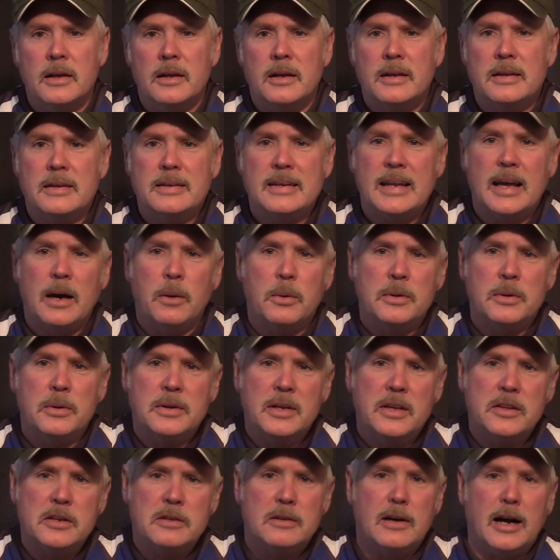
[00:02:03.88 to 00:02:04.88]
Now
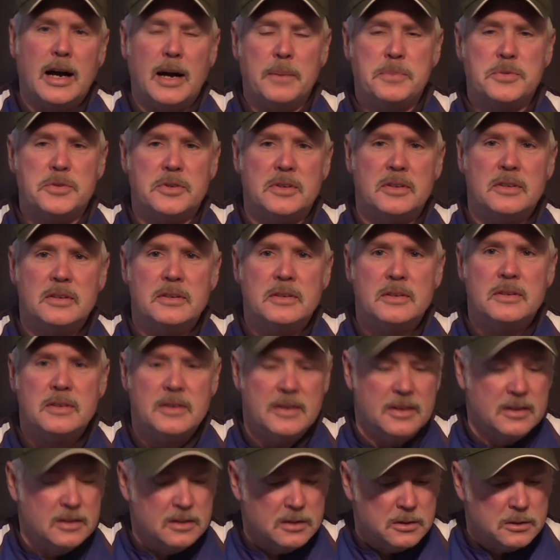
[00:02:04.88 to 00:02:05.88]
another option
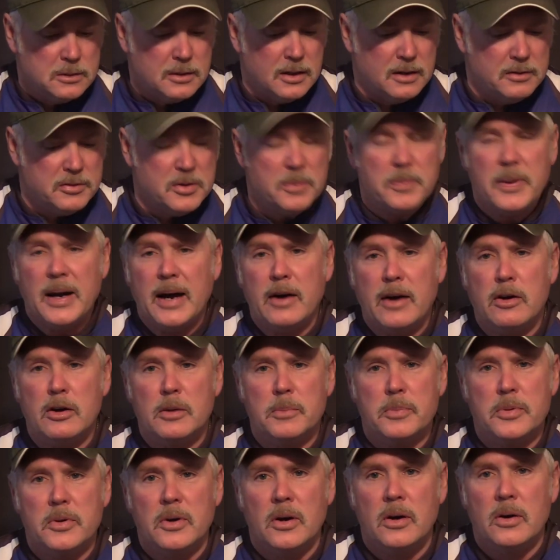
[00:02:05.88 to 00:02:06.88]
in lieu of the
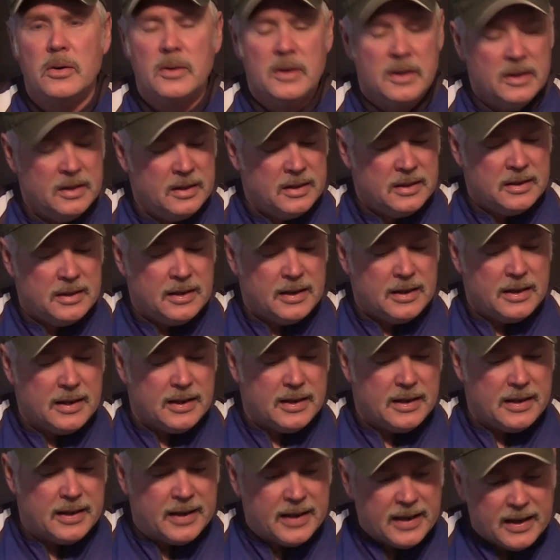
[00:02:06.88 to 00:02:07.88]
Power Pro,
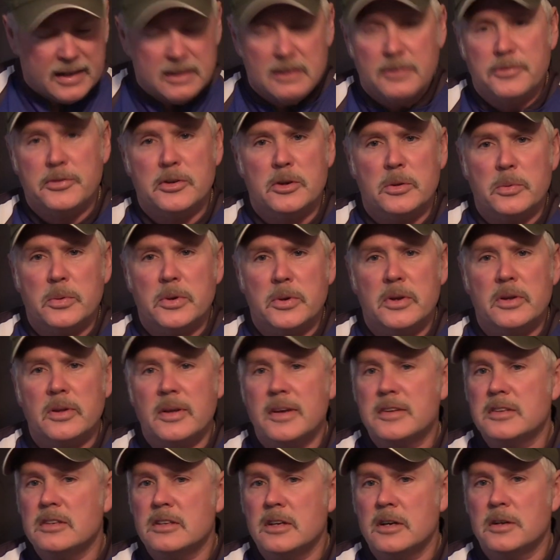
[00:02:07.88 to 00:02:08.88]
and if your reel
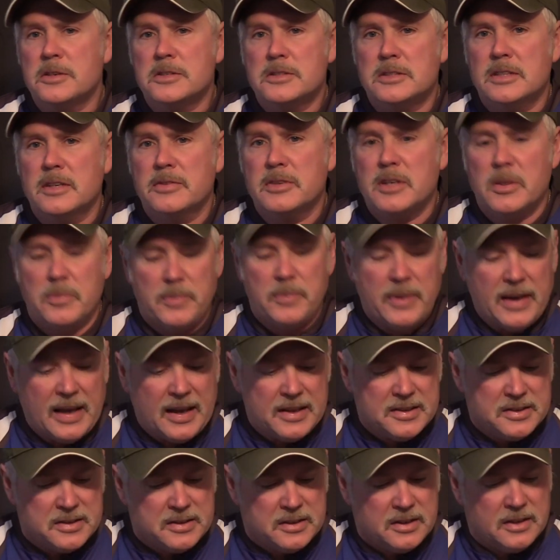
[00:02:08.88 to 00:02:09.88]
has a large enough
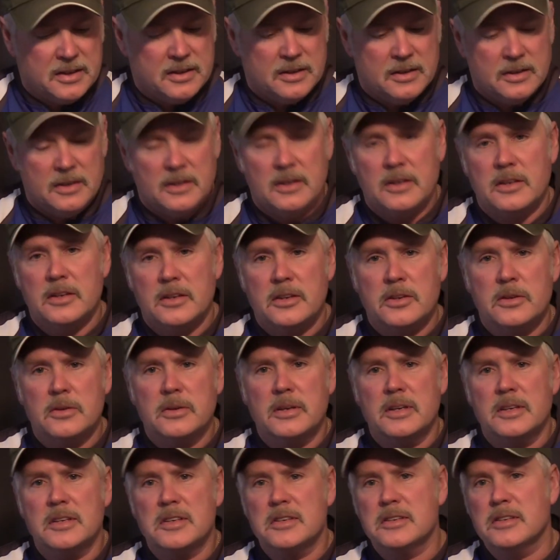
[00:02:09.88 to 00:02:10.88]
capacity, you
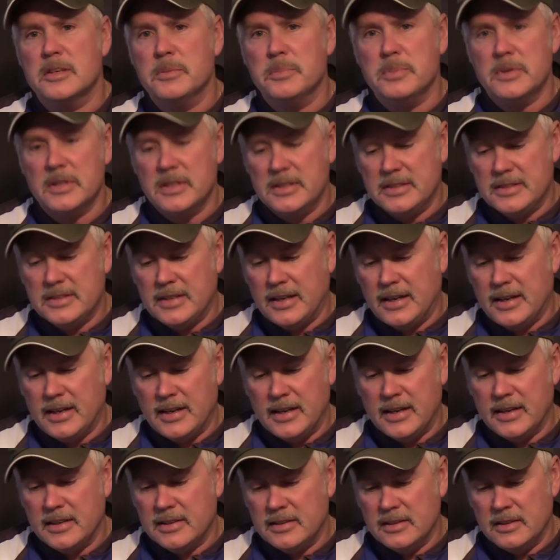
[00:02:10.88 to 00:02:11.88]
can simply
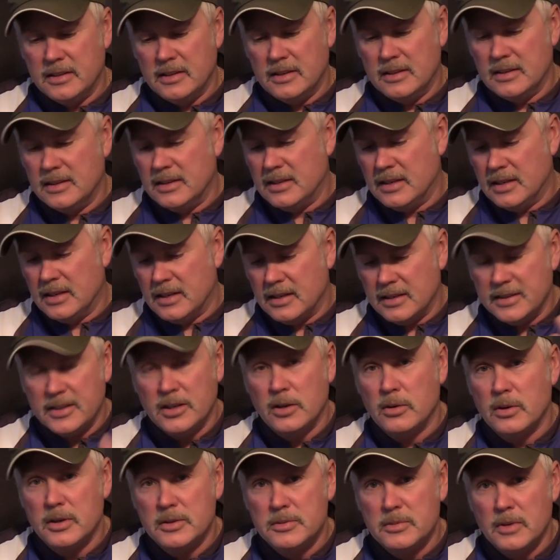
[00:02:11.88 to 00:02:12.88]
tie,
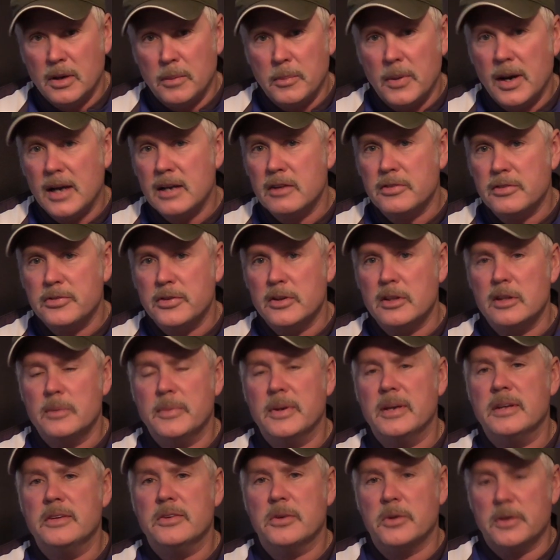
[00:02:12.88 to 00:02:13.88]
a
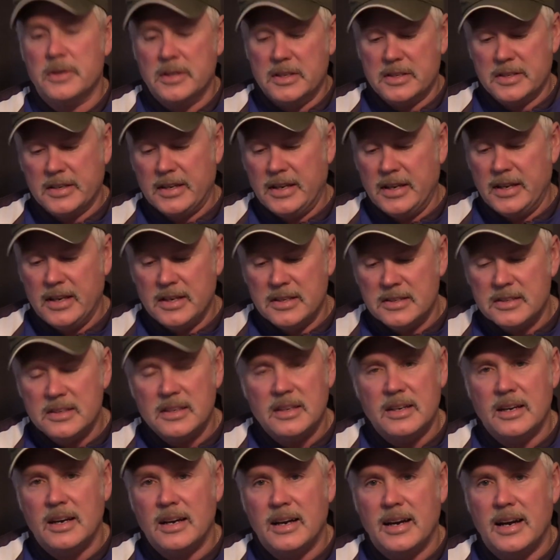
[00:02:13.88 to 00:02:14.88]
monofilament, or in this case,
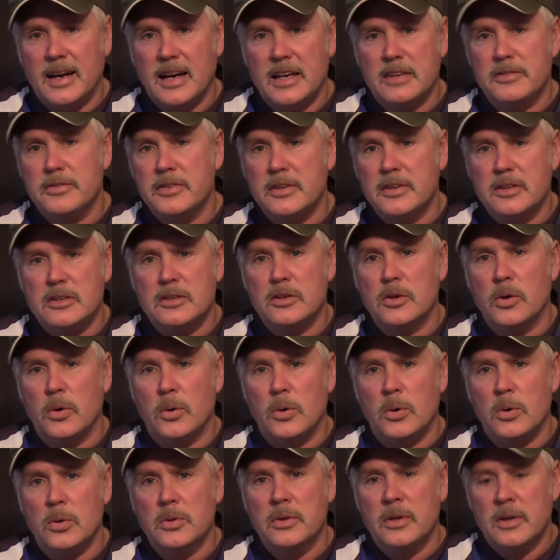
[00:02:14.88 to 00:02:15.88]
a high-vis
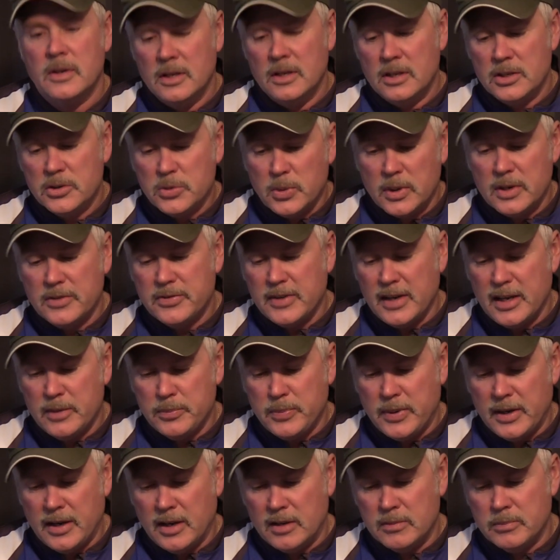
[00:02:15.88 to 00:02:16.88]
gold
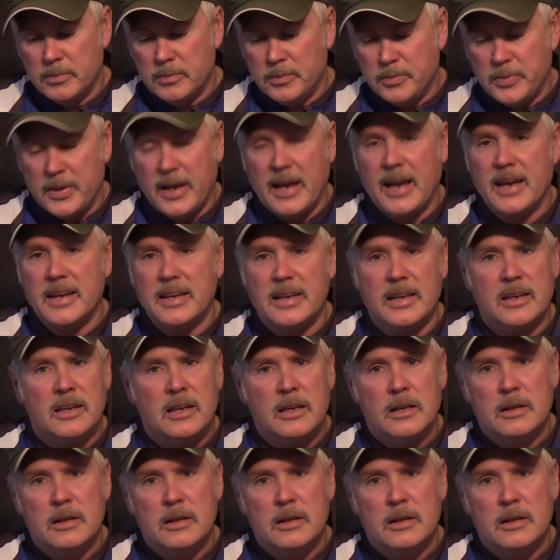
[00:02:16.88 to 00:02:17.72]
25-pound backing